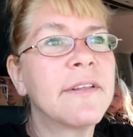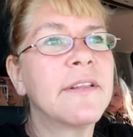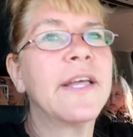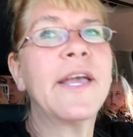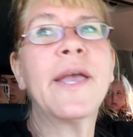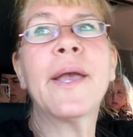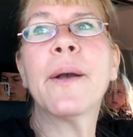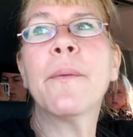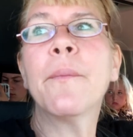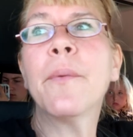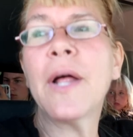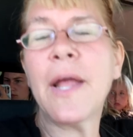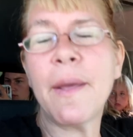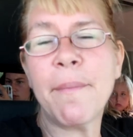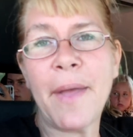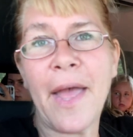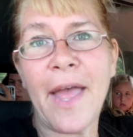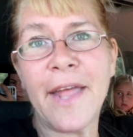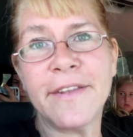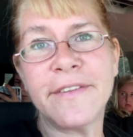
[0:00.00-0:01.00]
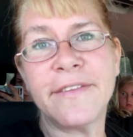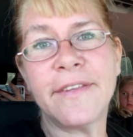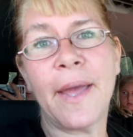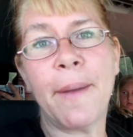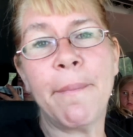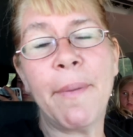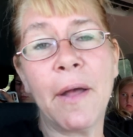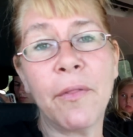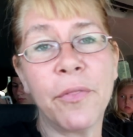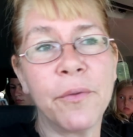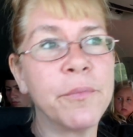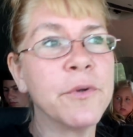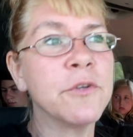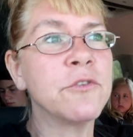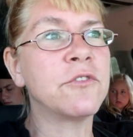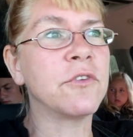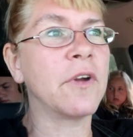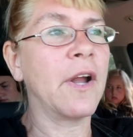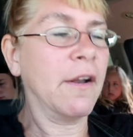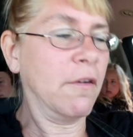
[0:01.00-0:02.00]
basically what I meant about the
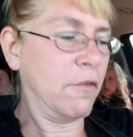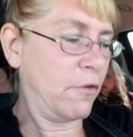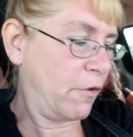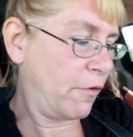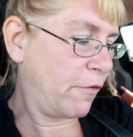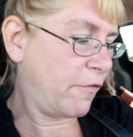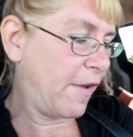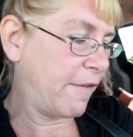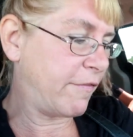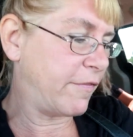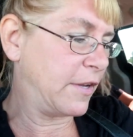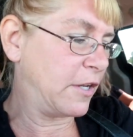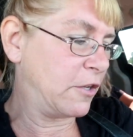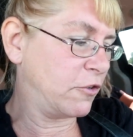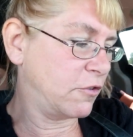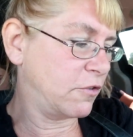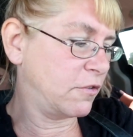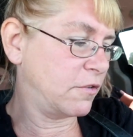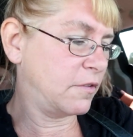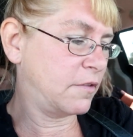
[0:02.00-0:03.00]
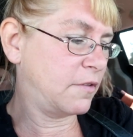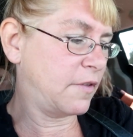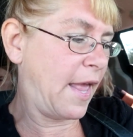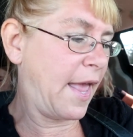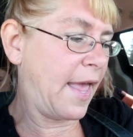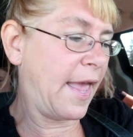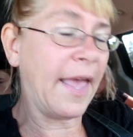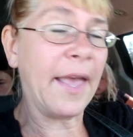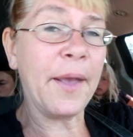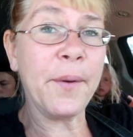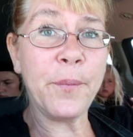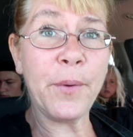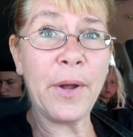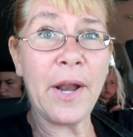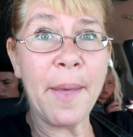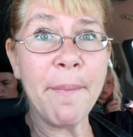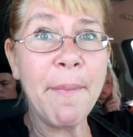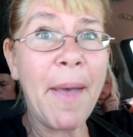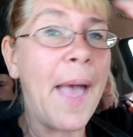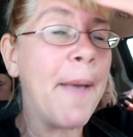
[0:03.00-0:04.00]
rooster, I don't know if I finished saying what
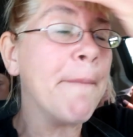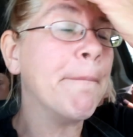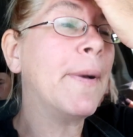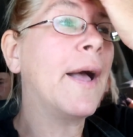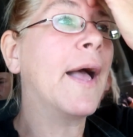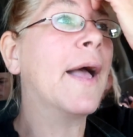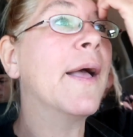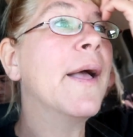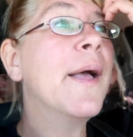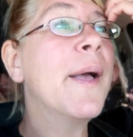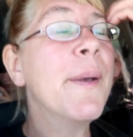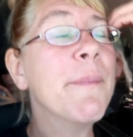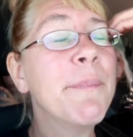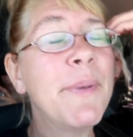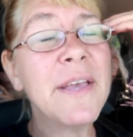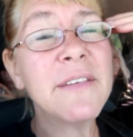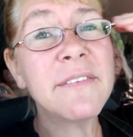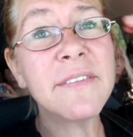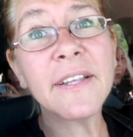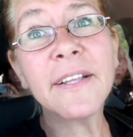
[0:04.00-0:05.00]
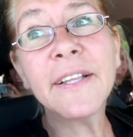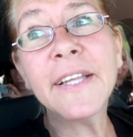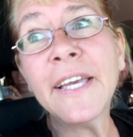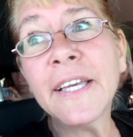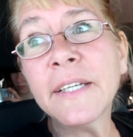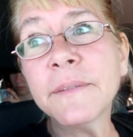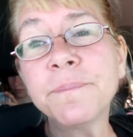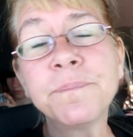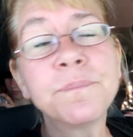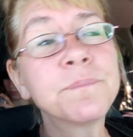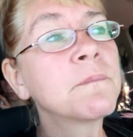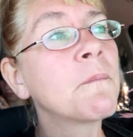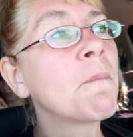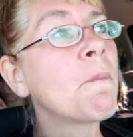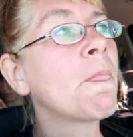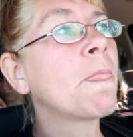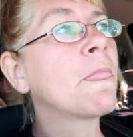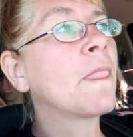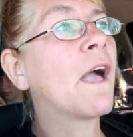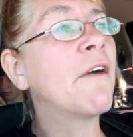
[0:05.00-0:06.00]
I meant, but basically
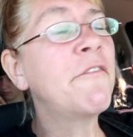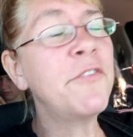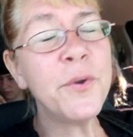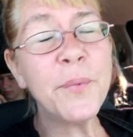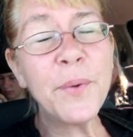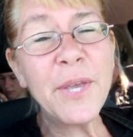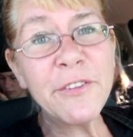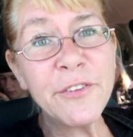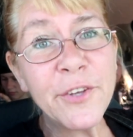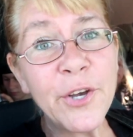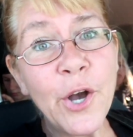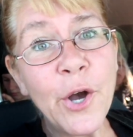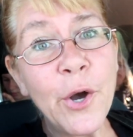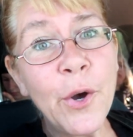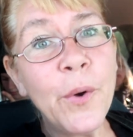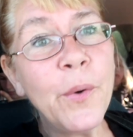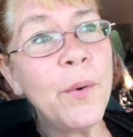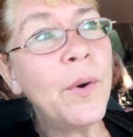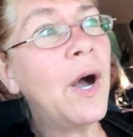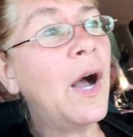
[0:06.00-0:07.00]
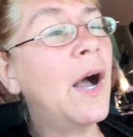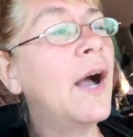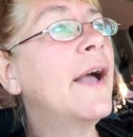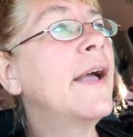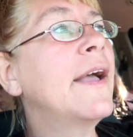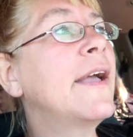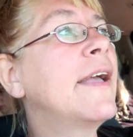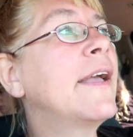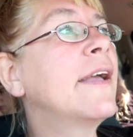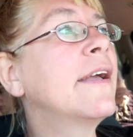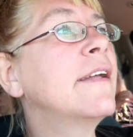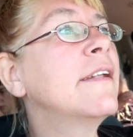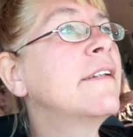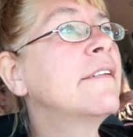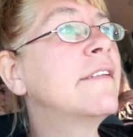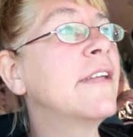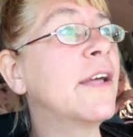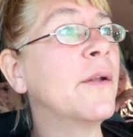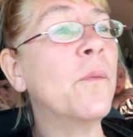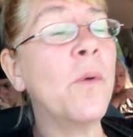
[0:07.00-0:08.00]
a few weeks ago, I
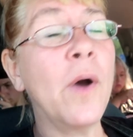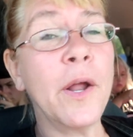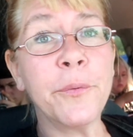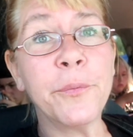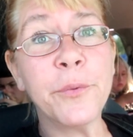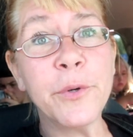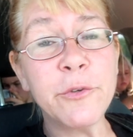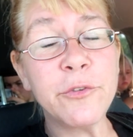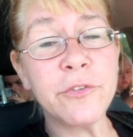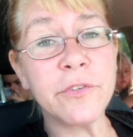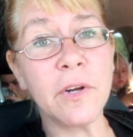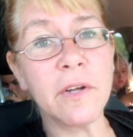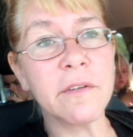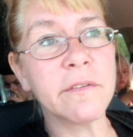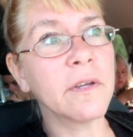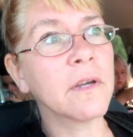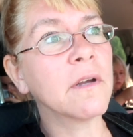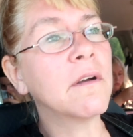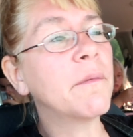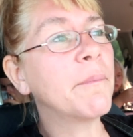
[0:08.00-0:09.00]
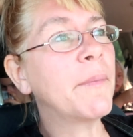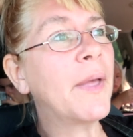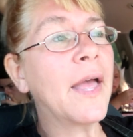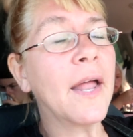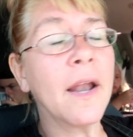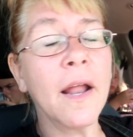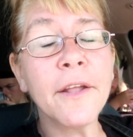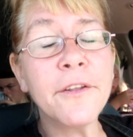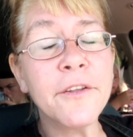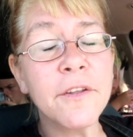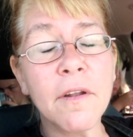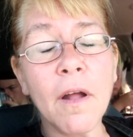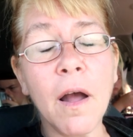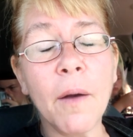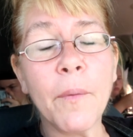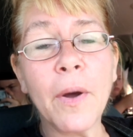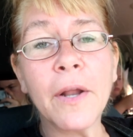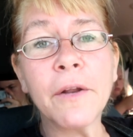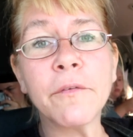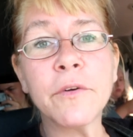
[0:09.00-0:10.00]
didn't want a rooster. I was like, oh man, I did
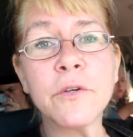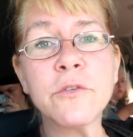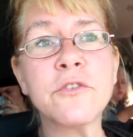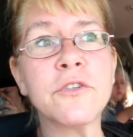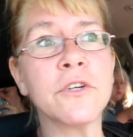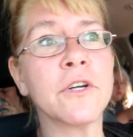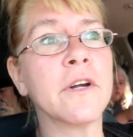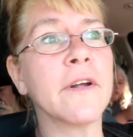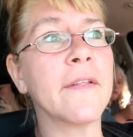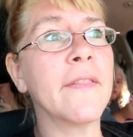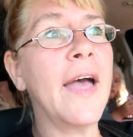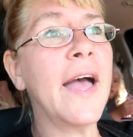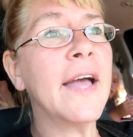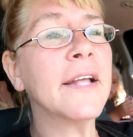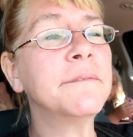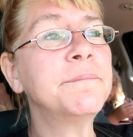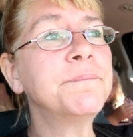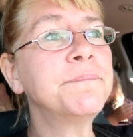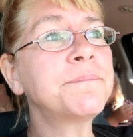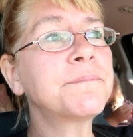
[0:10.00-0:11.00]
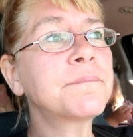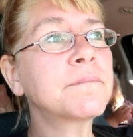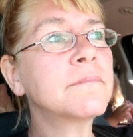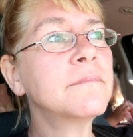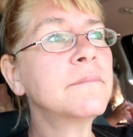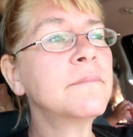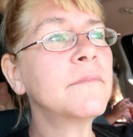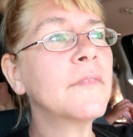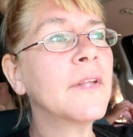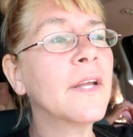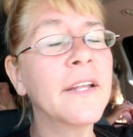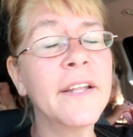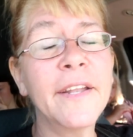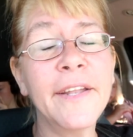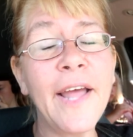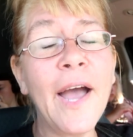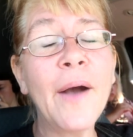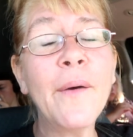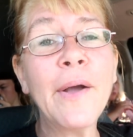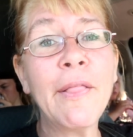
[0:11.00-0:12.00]
not want a rooster. And
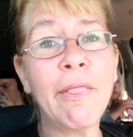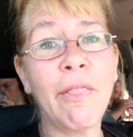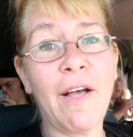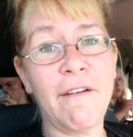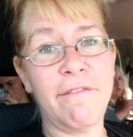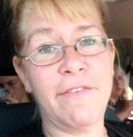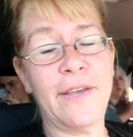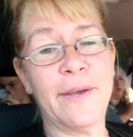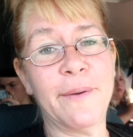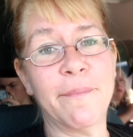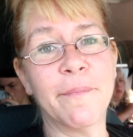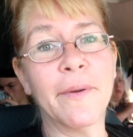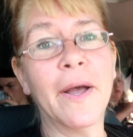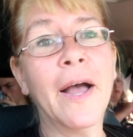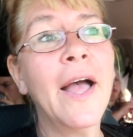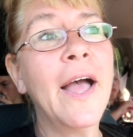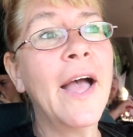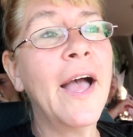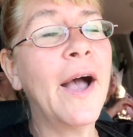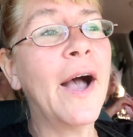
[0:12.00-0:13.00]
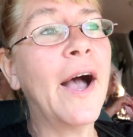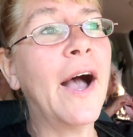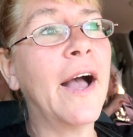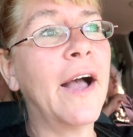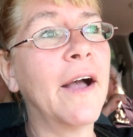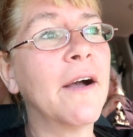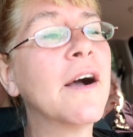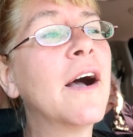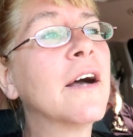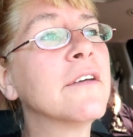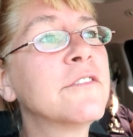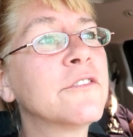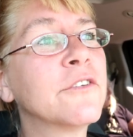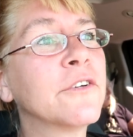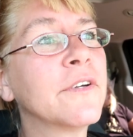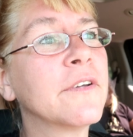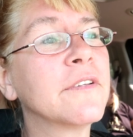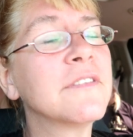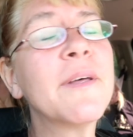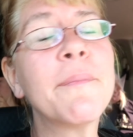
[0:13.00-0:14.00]
then now I love him. A, a
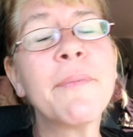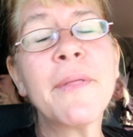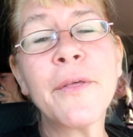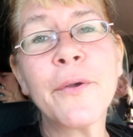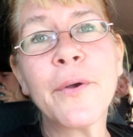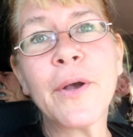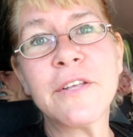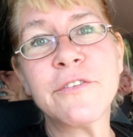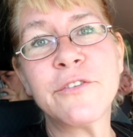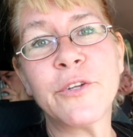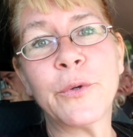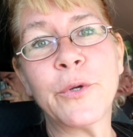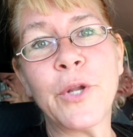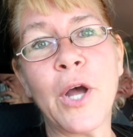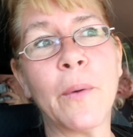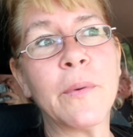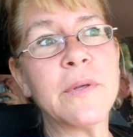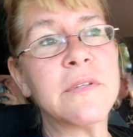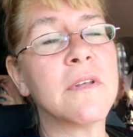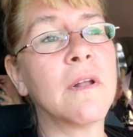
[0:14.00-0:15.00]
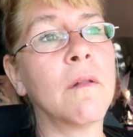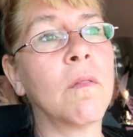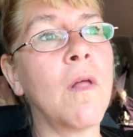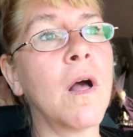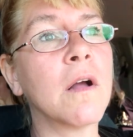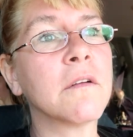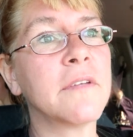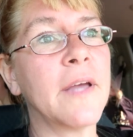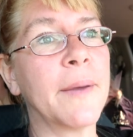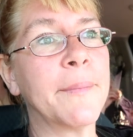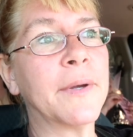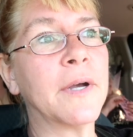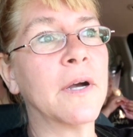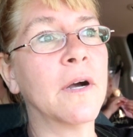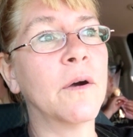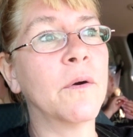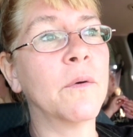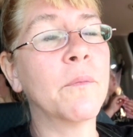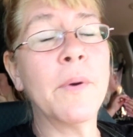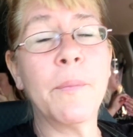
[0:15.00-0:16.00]
story, something you guys don't know is a long time
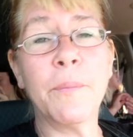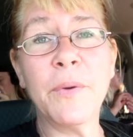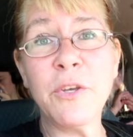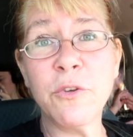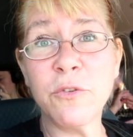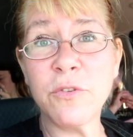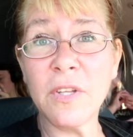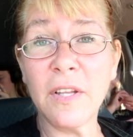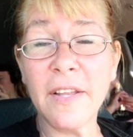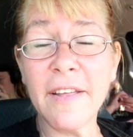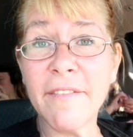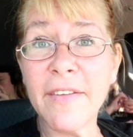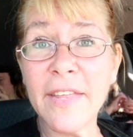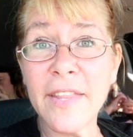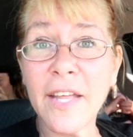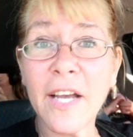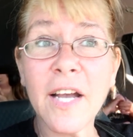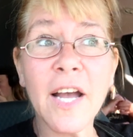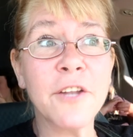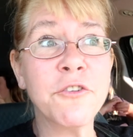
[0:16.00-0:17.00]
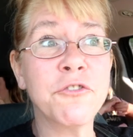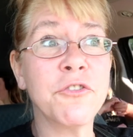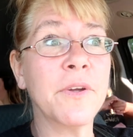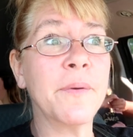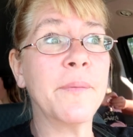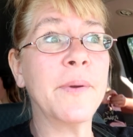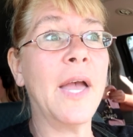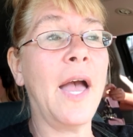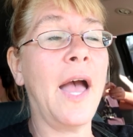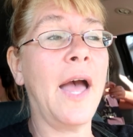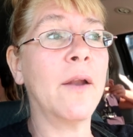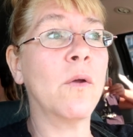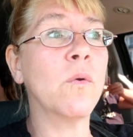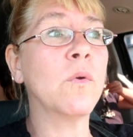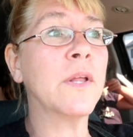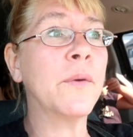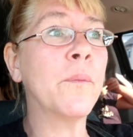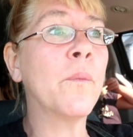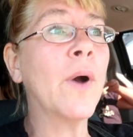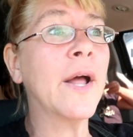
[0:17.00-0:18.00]
ago when we used to live in the country, we had
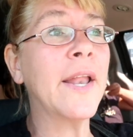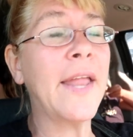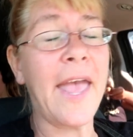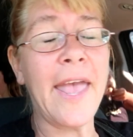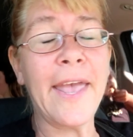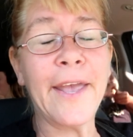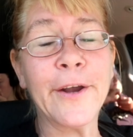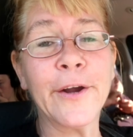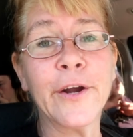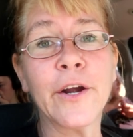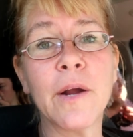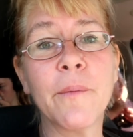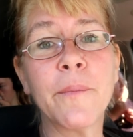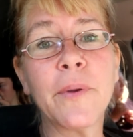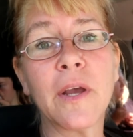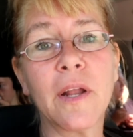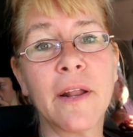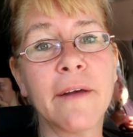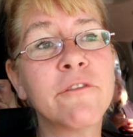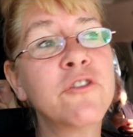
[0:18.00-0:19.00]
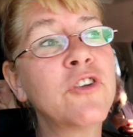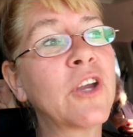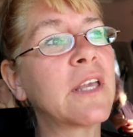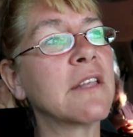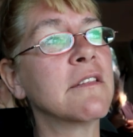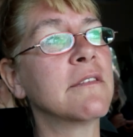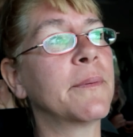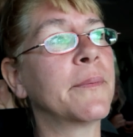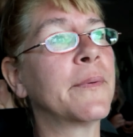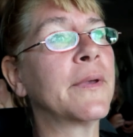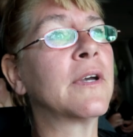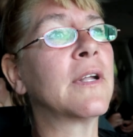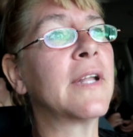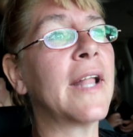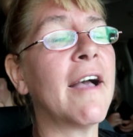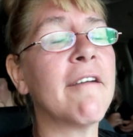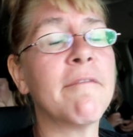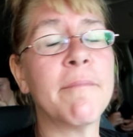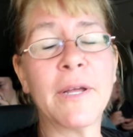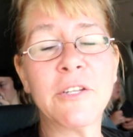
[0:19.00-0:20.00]
only one acre and we could have chickens, but we couldn't
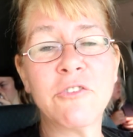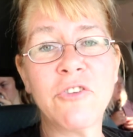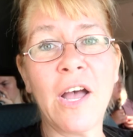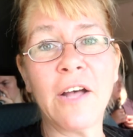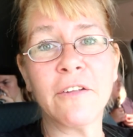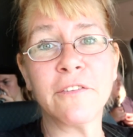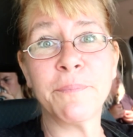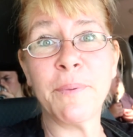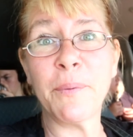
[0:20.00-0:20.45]
have much else.